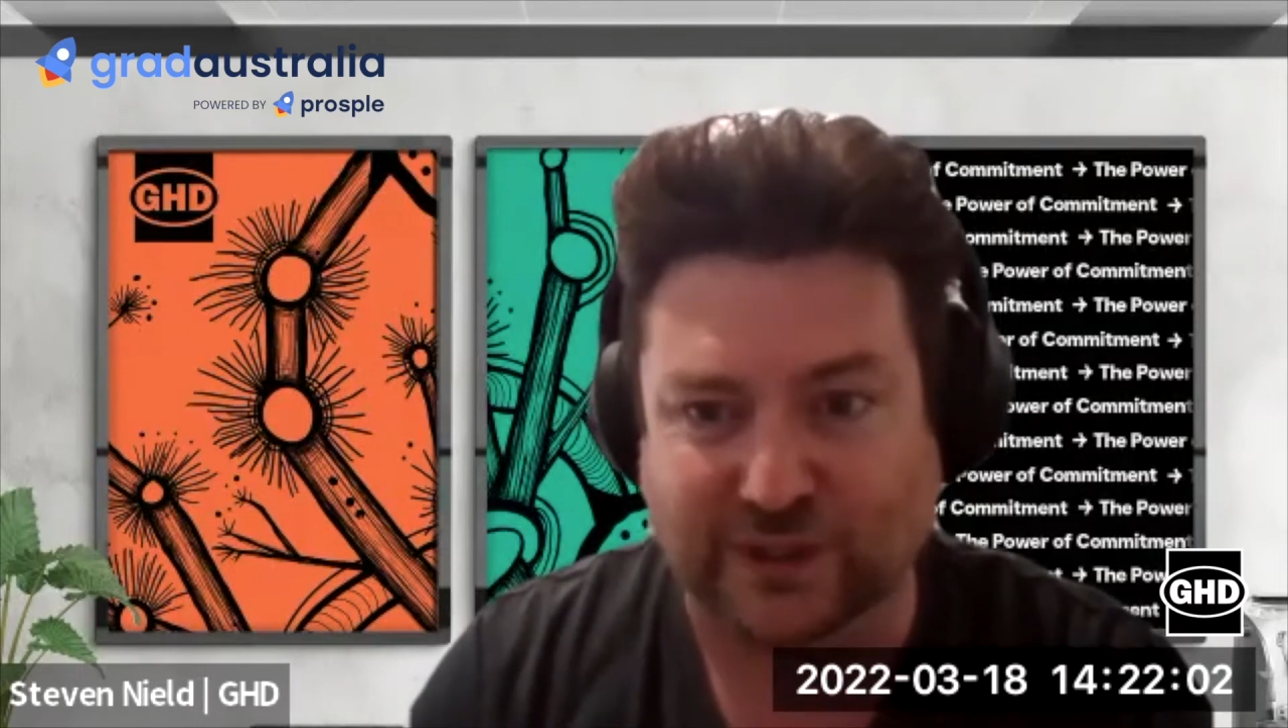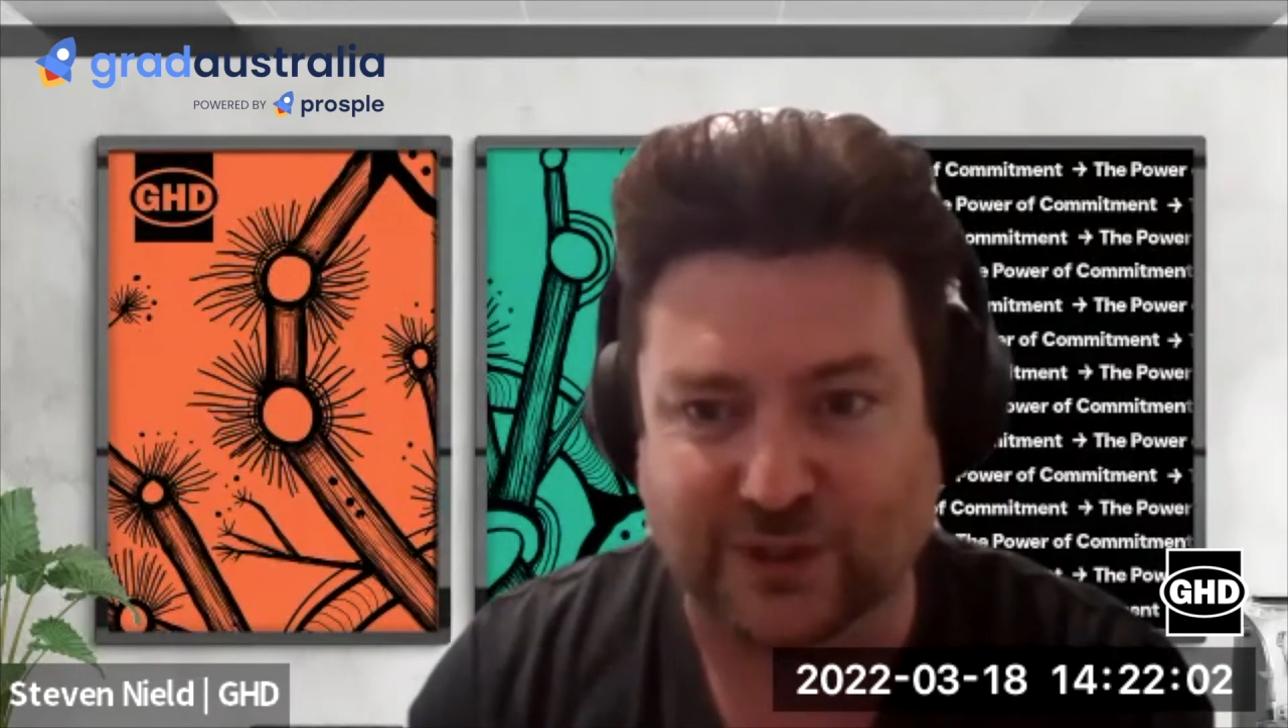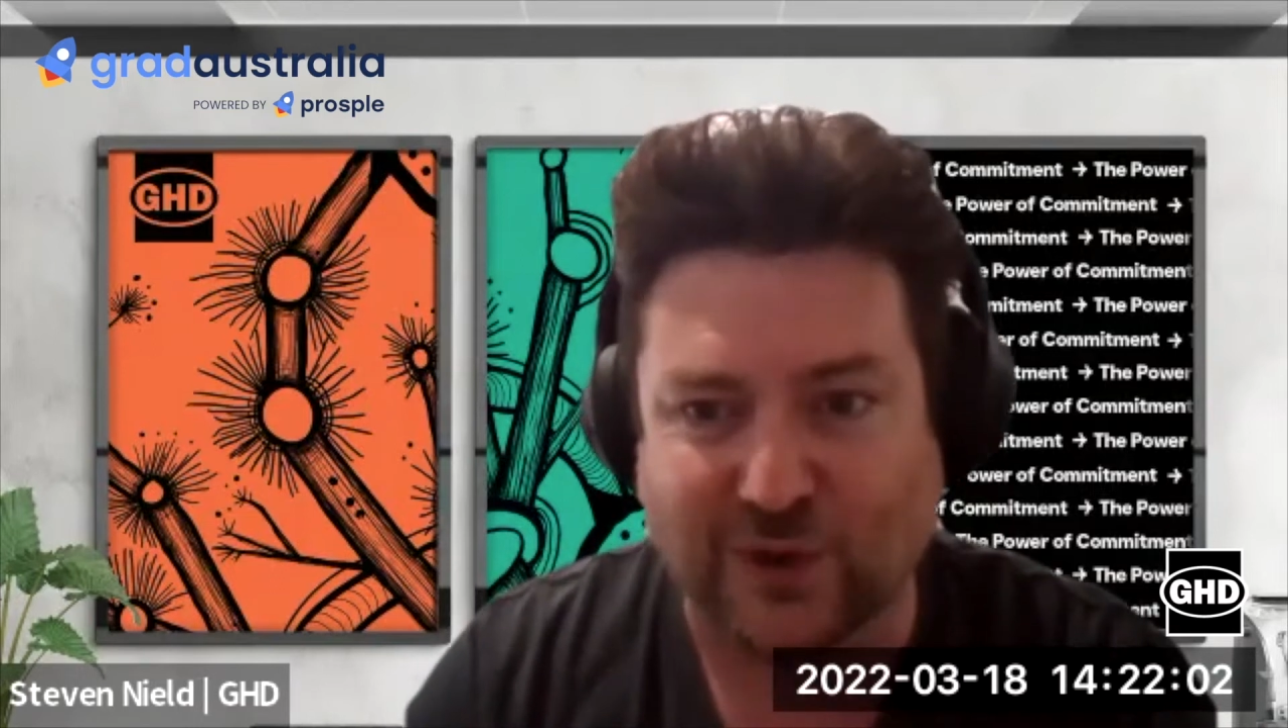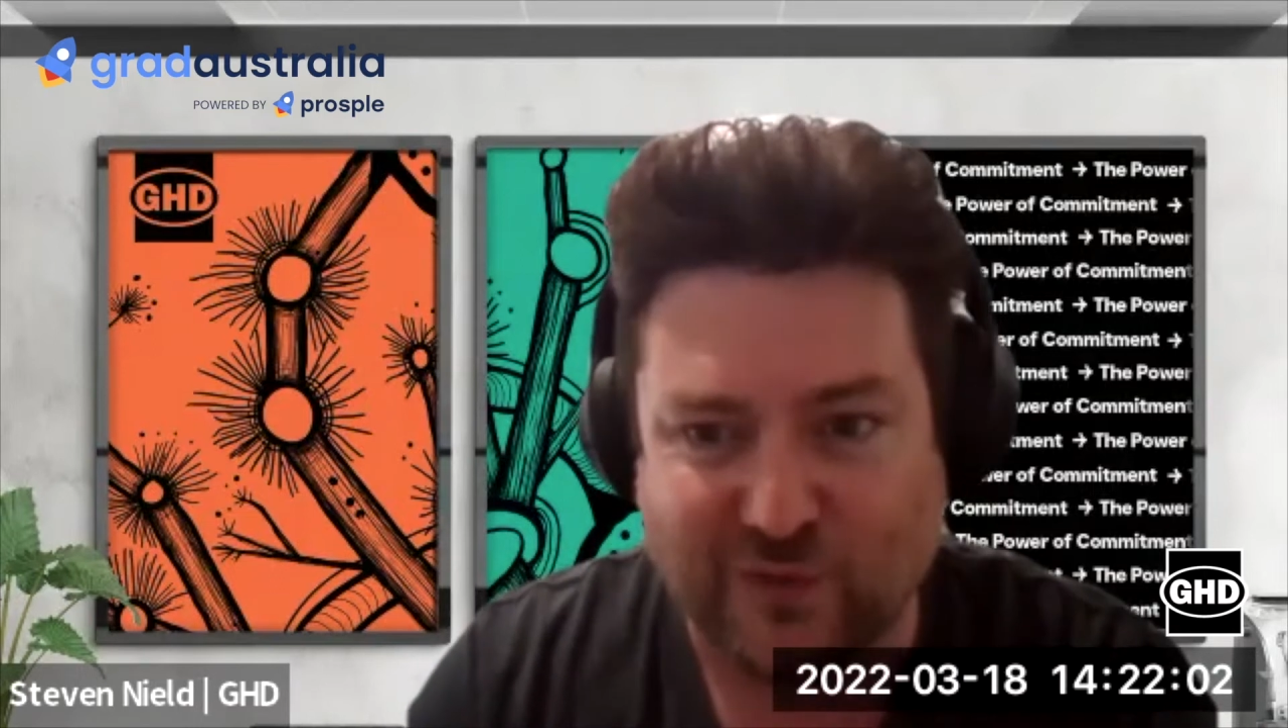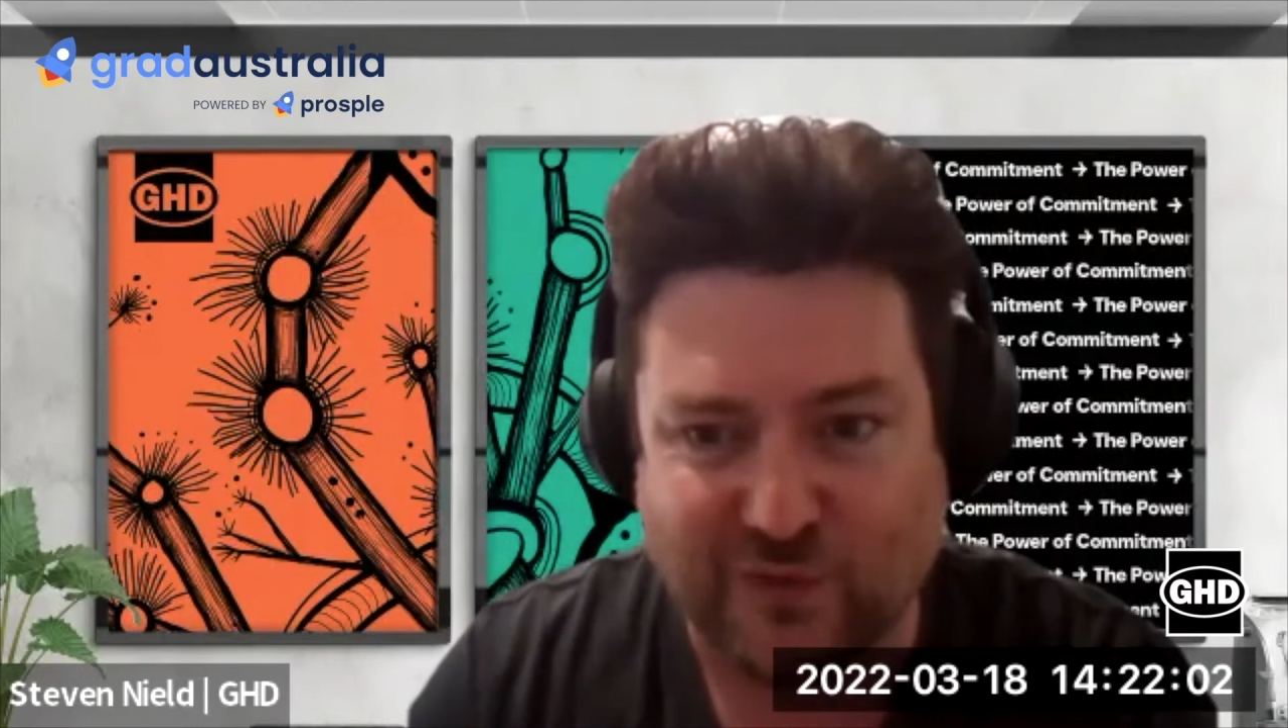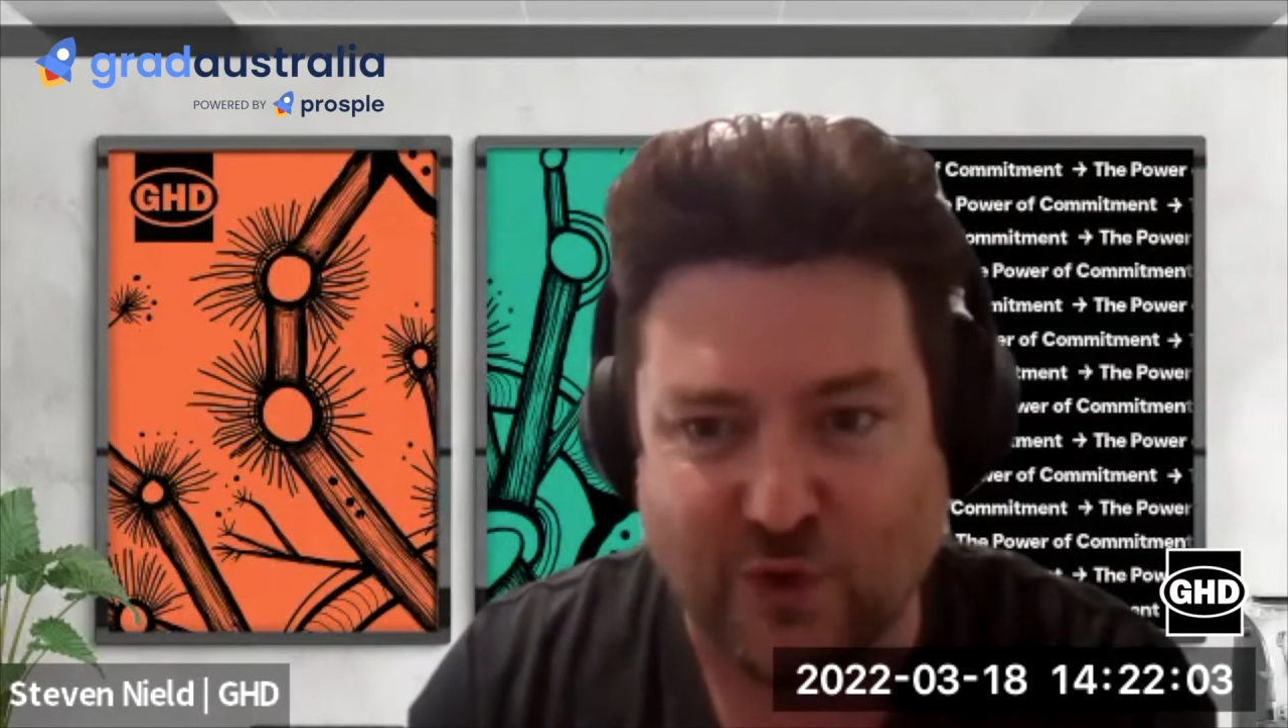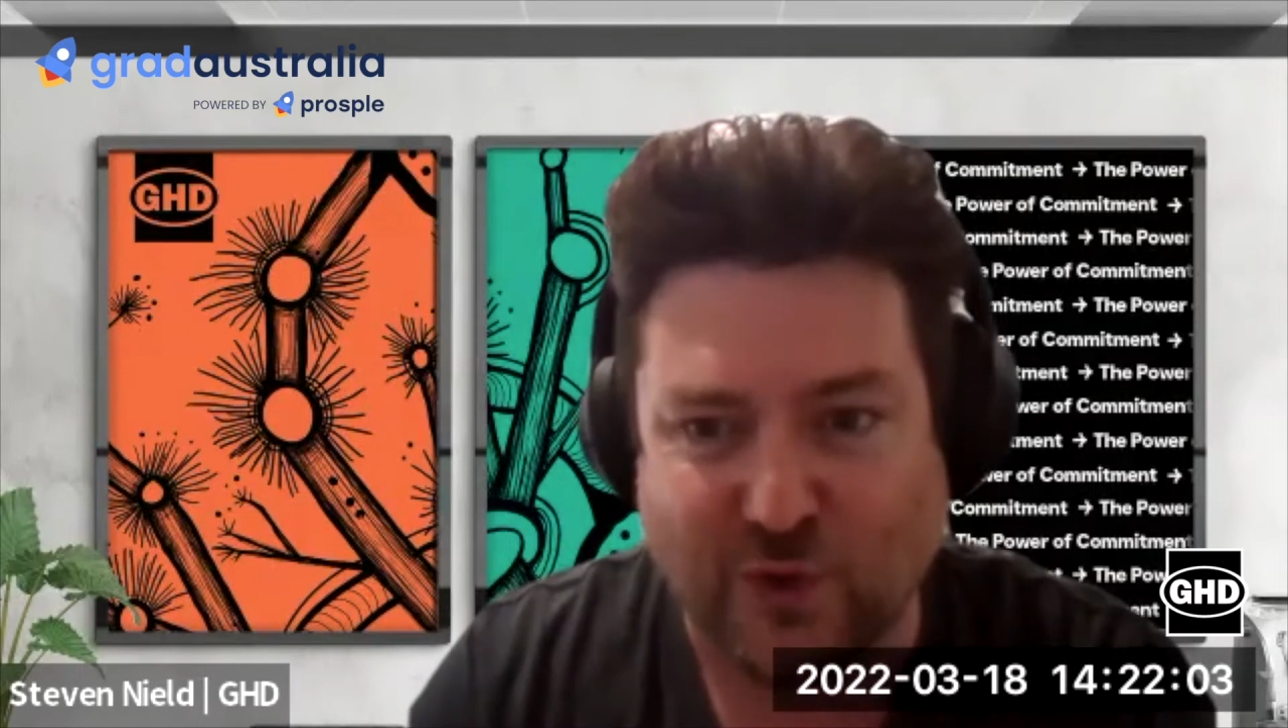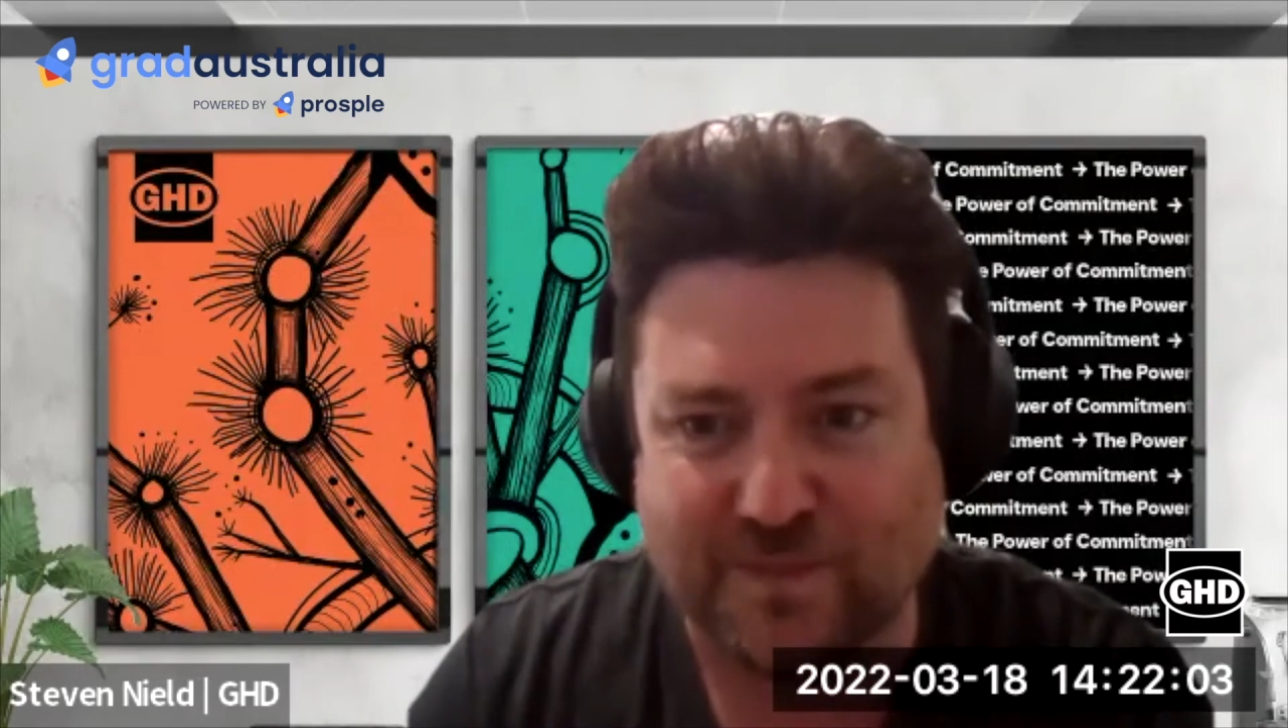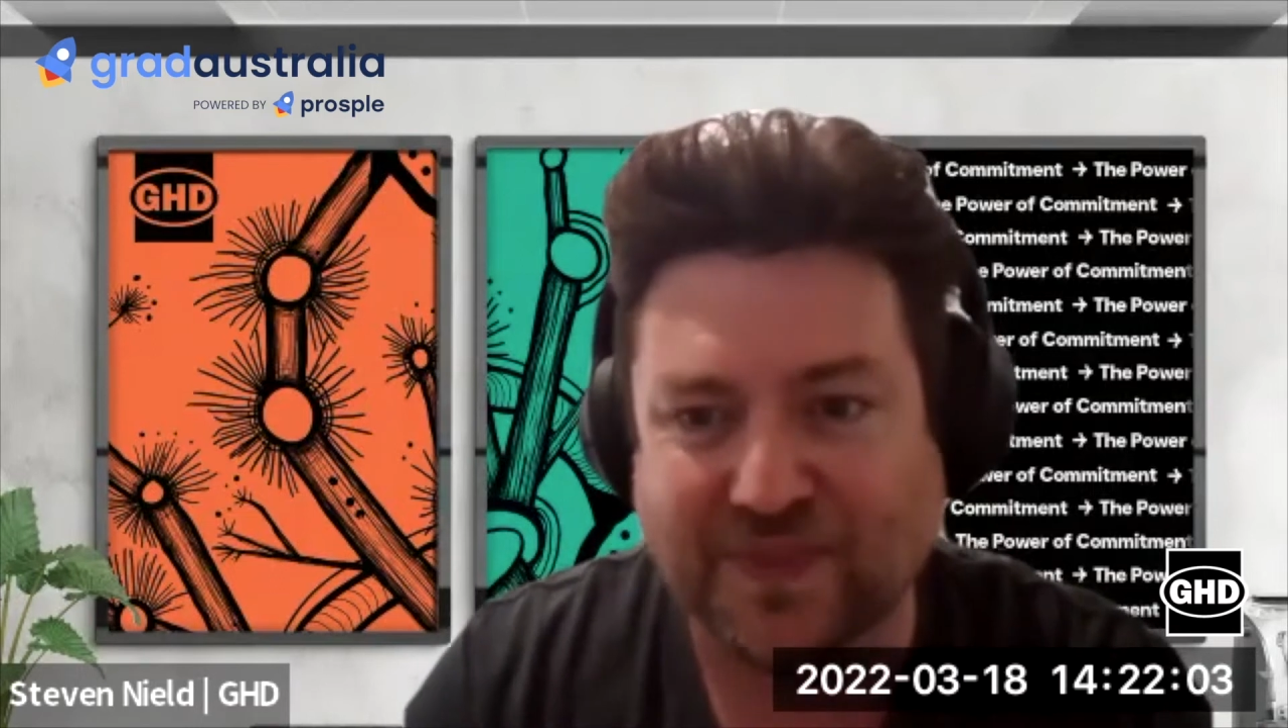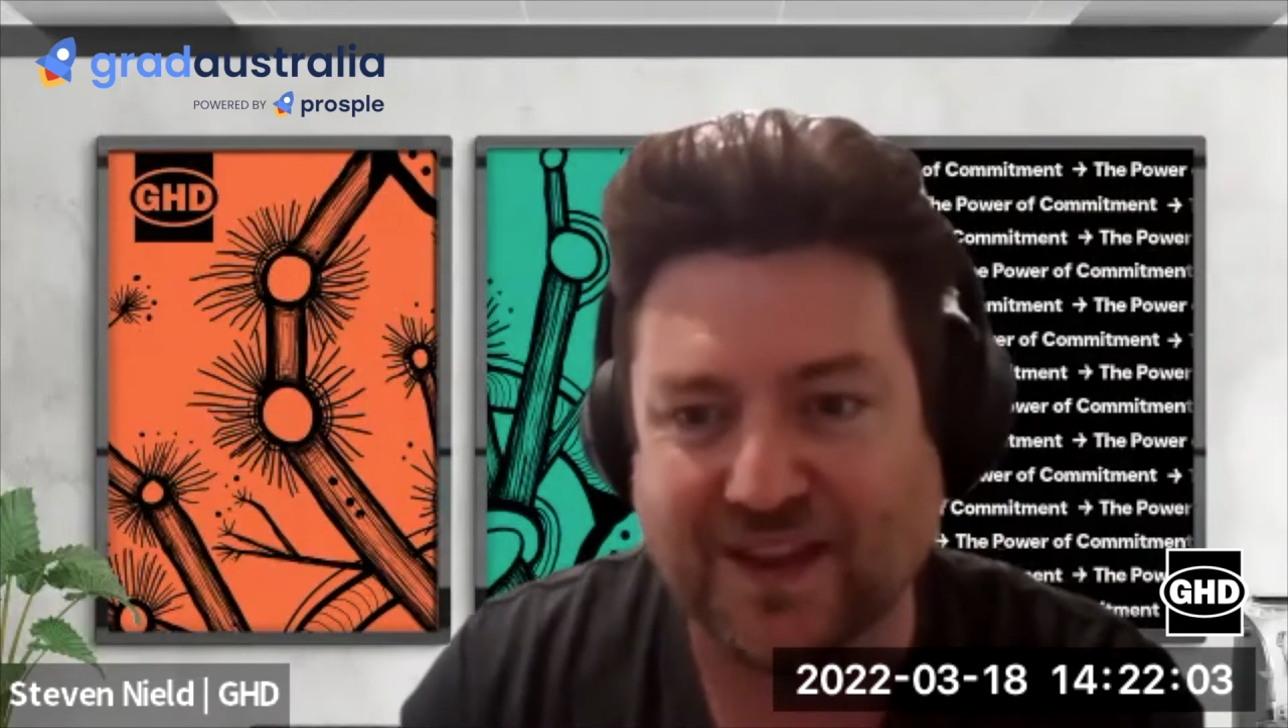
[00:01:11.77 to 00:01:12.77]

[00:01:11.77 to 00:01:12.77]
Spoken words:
long-form